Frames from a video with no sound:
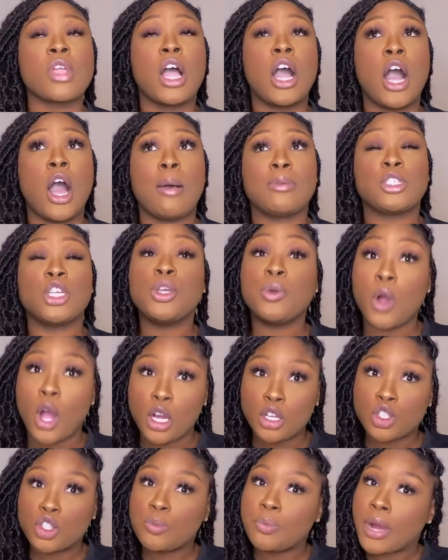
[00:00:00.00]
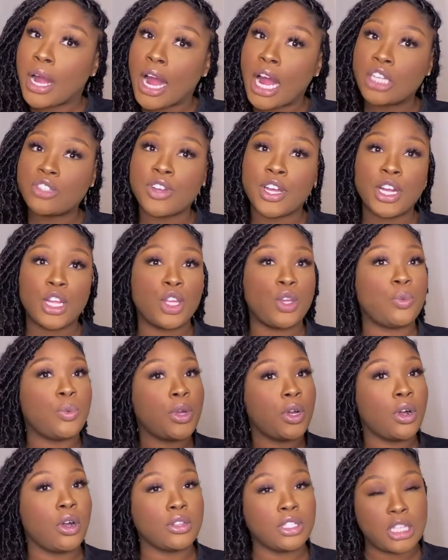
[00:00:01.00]
So you are super hydrated. You
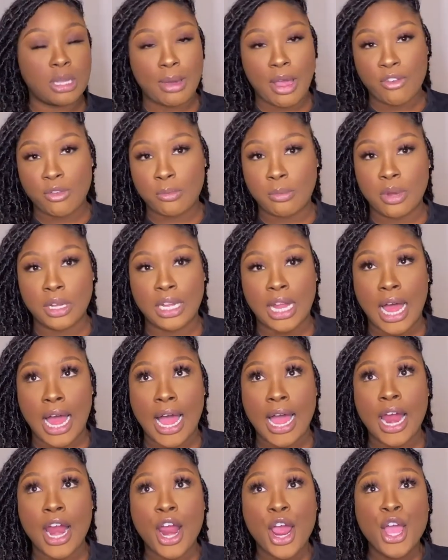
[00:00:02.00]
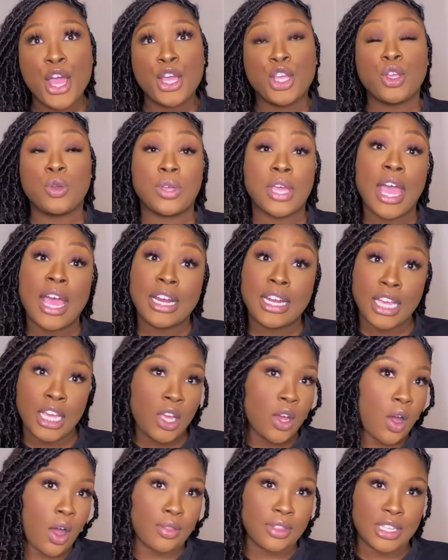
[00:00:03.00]
will go to the bathroom a lot. You can
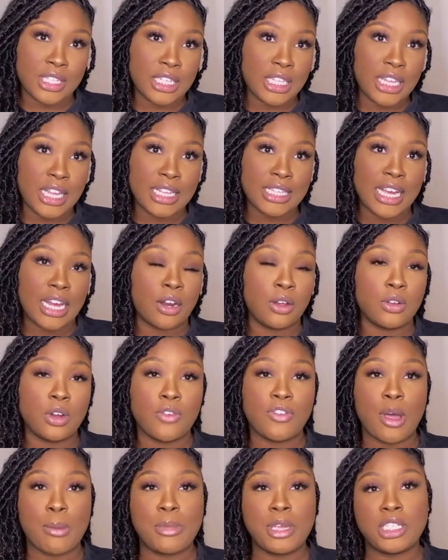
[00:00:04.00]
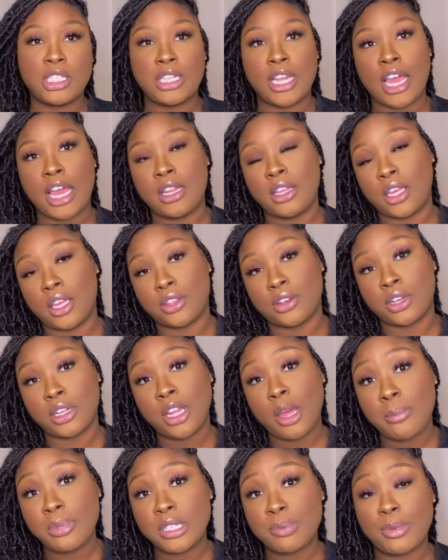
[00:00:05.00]
eat on this cleanse. I don't know if I mentioned that in the other
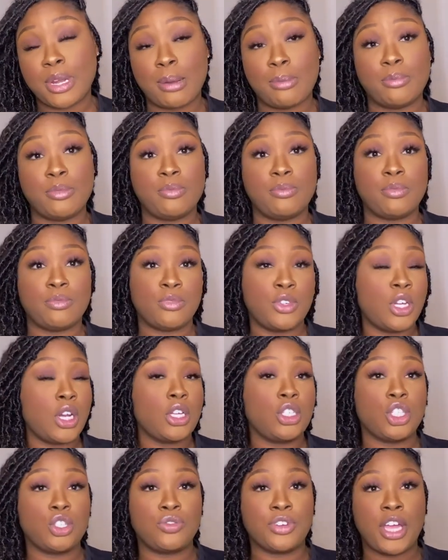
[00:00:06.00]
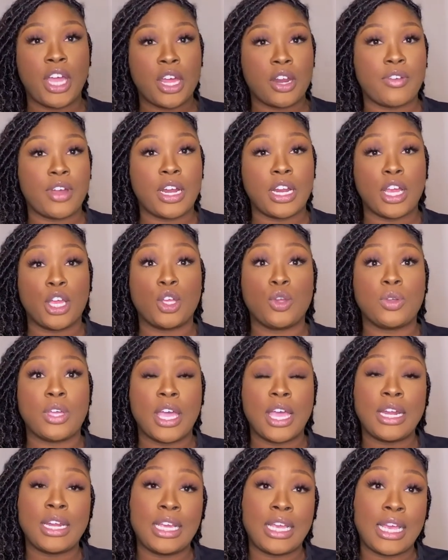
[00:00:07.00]
clips, but I'm, you know, just reiterating it. You
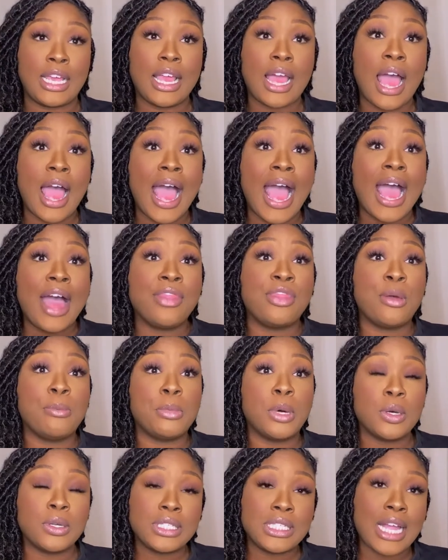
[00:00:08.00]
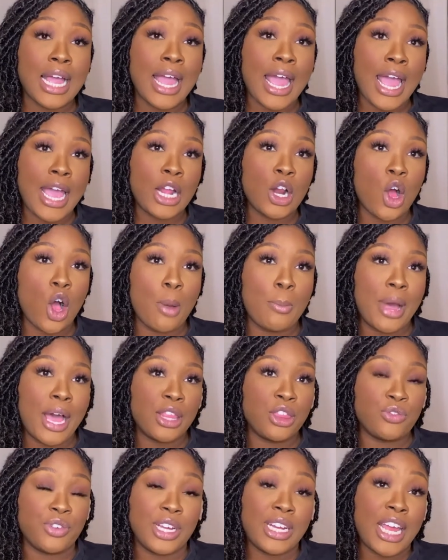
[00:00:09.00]
can eat. The most I ate on my
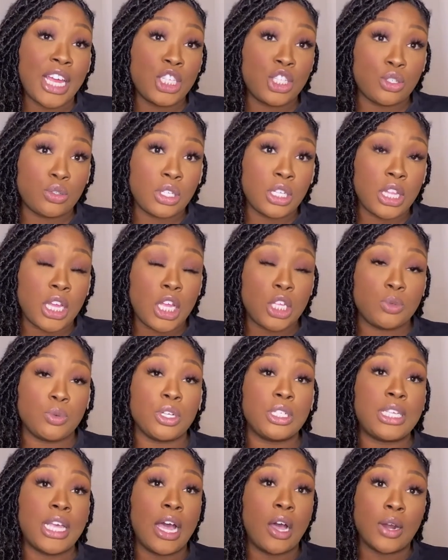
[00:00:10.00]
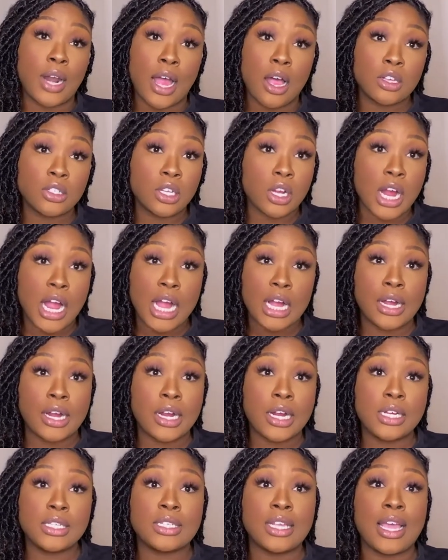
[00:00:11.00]
3-day juice cleanse were townhouse
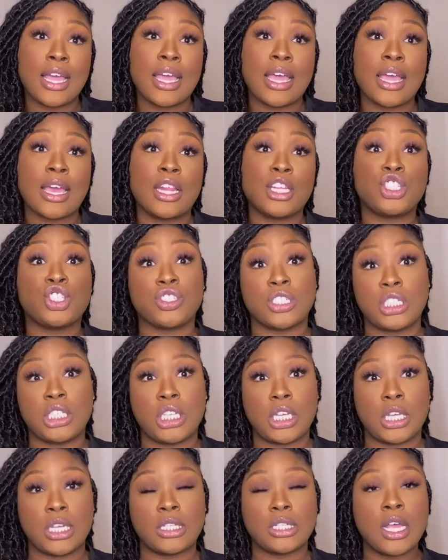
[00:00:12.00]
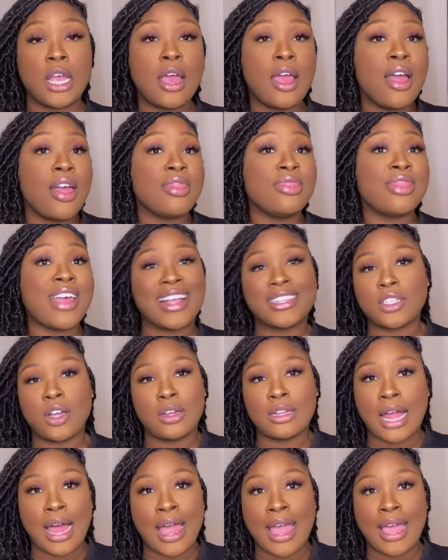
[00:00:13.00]
crackers and string cheese. That's
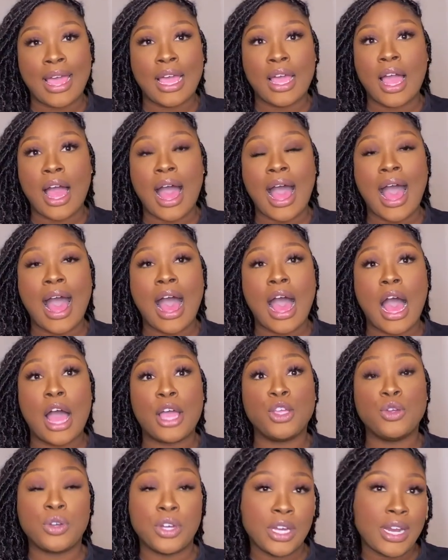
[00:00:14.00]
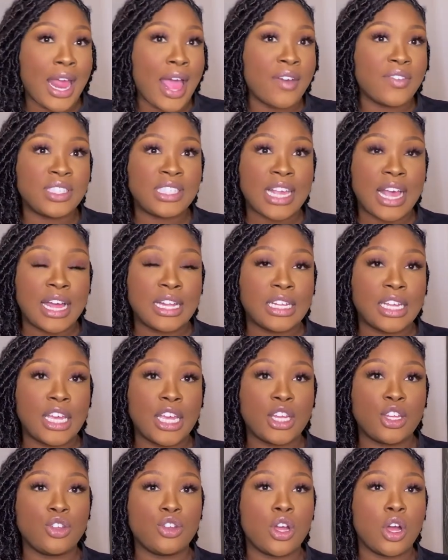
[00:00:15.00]
all I ate. You could have a
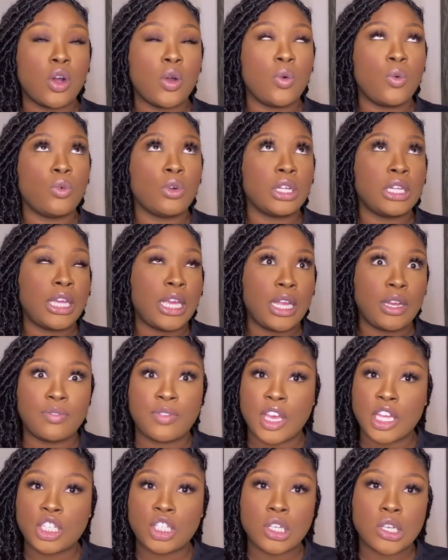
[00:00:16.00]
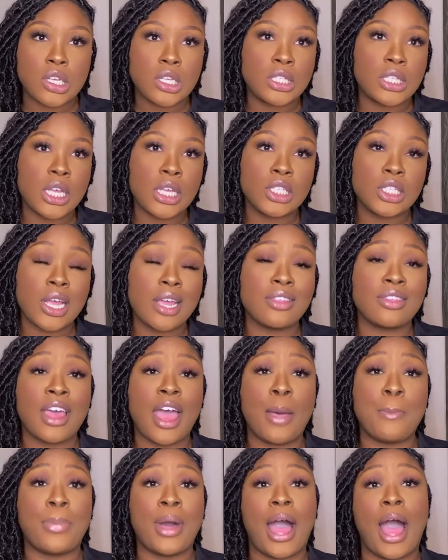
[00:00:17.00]
salad, you know, clean veggies, things like
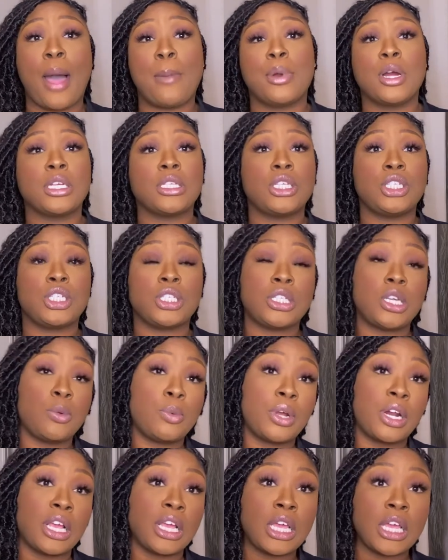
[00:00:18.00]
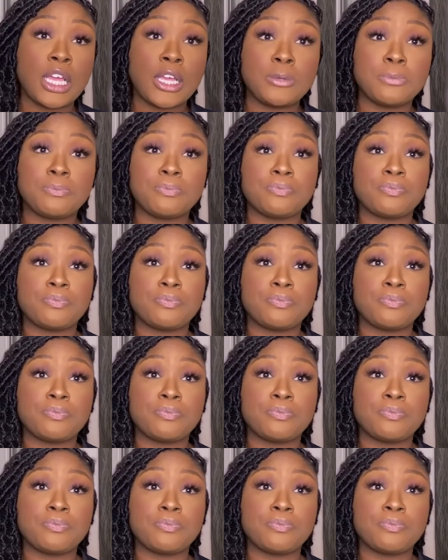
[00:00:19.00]
that, but I personally just didn't want to eat.